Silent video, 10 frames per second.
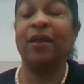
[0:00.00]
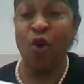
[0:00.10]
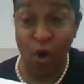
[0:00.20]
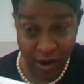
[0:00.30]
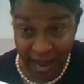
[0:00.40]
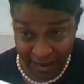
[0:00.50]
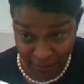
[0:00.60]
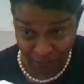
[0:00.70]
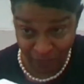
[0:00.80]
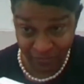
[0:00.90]
your
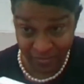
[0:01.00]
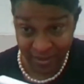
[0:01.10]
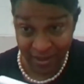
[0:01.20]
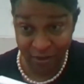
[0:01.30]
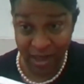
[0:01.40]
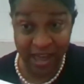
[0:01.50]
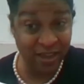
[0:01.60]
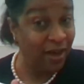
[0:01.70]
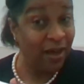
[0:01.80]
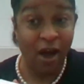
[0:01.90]
name.
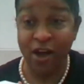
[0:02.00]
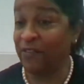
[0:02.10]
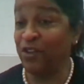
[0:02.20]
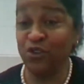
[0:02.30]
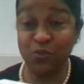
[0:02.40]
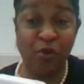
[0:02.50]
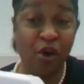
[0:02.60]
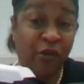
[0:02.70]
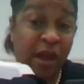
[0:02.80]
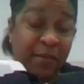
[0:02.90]
Okay, all you have to do is
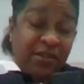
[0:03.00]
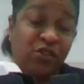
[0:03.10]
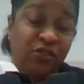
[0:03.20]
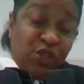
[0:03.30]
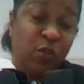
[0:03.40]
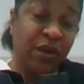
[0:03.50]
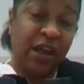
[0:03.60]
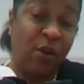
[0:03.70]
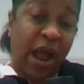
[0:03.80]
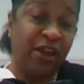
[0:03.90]
program it. So this one
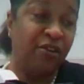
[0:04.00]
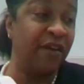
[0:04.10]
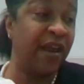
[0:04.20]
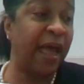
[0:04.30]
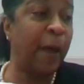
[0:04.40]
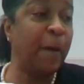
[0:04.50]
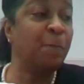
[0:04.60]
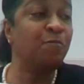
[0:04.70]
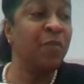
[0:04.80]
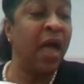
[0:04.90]
can write your
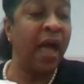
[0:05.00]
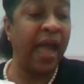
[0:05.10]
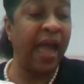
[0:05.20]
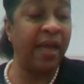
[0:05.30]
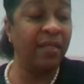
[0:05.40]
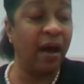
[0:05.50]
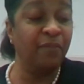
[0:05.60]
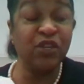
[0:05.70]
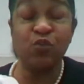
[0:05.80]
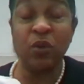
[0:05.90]
name. And
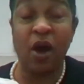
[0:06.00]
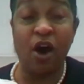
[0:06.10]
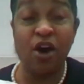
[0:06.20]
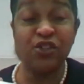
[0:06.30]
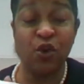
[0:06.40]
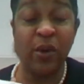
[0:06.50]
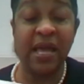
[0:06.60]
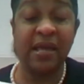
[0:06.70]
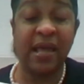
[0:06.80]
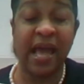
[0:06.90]
on this one also,
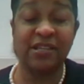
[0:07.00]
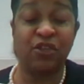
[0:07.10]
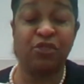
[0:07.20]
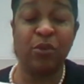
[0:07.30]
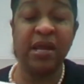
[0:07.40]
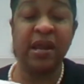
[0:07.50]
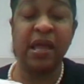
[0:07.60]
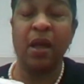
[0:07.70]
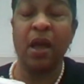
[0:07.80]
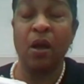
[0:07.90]
it has a
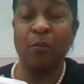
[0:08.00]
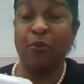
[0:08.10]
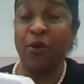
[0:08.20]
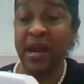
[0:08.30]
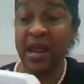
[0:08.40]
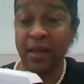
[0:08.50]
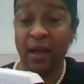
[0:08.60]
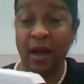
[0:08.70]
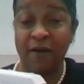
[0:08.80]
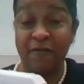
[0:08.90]
3D
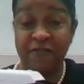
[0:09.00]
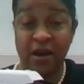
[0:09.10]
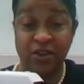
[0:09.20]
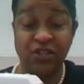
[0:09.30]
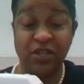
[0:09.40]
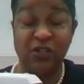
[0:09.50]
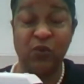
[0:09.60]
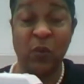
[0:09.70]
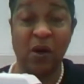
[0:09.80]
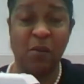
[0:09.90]
printing function
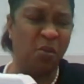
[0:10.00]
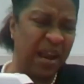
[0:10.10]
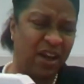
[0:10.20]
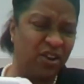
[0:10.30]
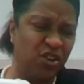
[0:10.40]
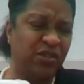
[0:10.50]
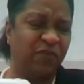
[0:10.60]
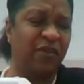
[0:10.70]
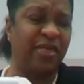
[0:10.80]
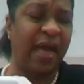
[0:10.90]
as well. We're not going to
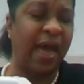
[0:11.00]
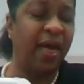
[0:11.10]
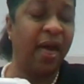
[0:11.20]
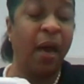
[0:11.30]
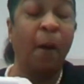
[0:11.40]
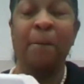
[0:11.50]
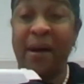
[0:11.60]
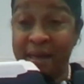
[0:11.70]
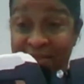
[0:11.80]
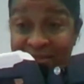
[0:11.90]
use it for that,
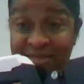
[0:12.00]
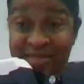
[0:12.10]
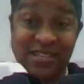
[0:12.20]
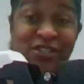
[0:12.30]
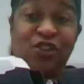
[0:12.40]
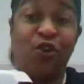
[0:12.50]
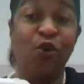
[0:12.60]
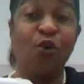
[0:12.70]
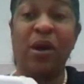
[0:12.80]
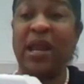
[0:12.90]
but this is the
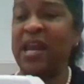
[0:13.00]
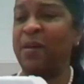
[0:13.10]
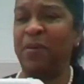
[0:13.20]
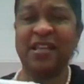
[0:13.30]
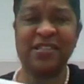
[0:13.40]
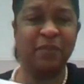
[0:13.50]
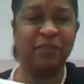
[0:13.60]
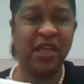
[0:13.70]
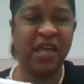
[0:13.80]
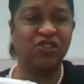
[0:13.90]
cool one. And it picks
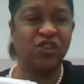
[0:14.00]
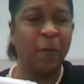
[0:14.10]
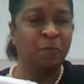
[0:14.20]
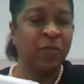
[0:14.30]
up things